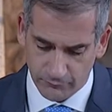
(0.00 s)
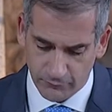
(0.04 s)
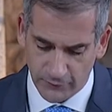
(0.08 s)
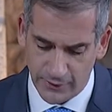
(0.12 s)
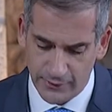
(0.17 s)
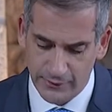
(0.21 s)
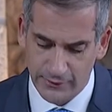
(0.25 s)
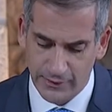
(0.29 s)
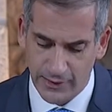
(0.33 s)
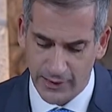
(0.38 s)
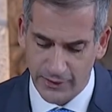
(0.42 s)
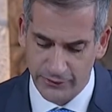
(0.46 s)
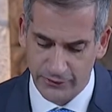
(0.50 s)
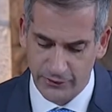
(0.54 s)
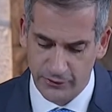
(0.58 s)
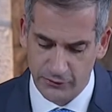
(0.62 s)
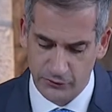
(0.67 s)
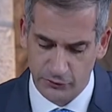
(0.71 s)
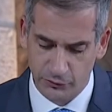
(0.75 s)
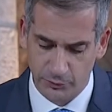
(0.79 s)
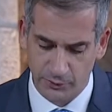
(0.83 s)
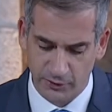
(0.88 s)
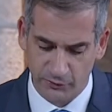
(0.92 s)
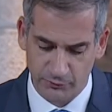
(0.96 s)
In
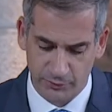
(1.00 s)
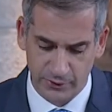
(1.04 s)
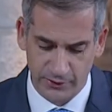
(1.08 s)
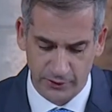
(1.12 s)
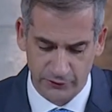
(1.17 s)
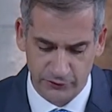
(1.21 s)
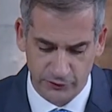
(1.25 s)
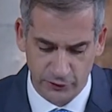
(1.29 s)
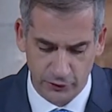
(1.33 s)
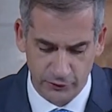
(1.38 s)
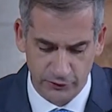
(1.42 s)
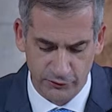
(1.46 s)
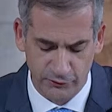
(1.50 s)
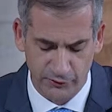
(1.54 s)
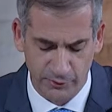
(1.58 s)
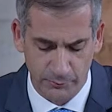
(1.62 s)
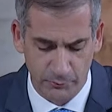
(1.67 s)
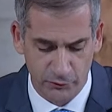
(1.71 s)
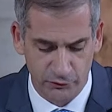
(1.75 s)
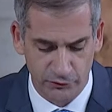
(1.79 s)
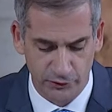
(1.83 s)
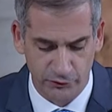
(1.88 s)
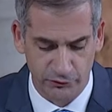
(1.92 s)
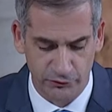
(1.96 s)
Athens, we have been assertively
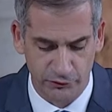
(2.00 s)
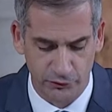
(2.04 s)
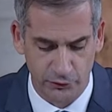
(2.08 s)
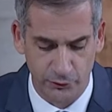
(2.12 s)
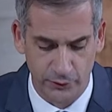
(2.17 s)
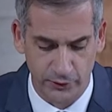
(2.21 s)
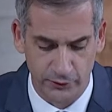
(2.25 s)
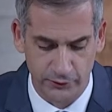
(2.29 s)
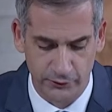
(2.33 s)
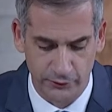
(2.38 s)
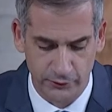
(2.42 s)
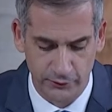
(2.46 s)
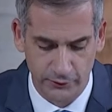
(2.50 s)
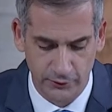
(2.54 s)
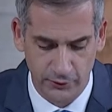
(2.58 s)
moving forward